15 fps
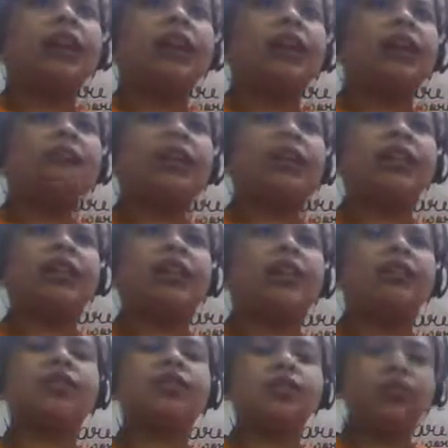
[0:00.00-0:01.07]
I have nothing
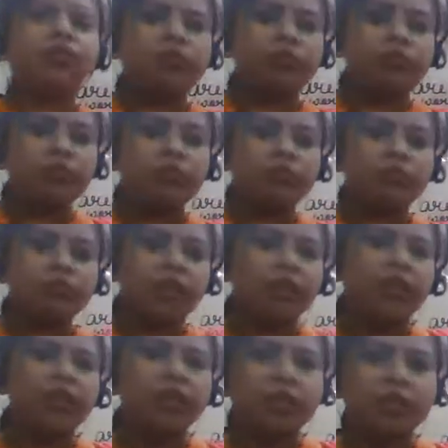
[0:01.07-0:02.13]
else to do. What
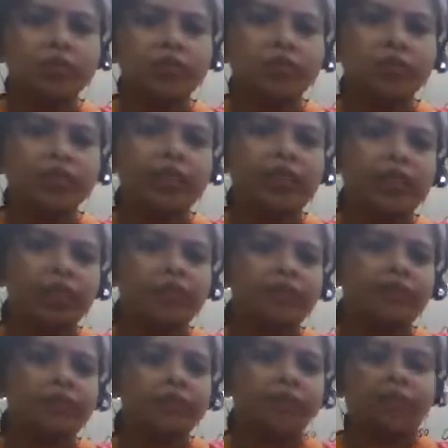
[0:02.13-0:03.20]
else to be done
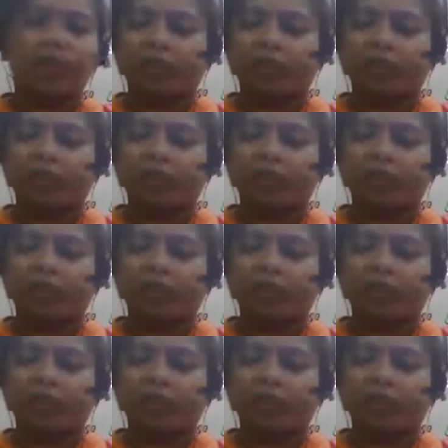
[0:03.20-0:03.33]
for me?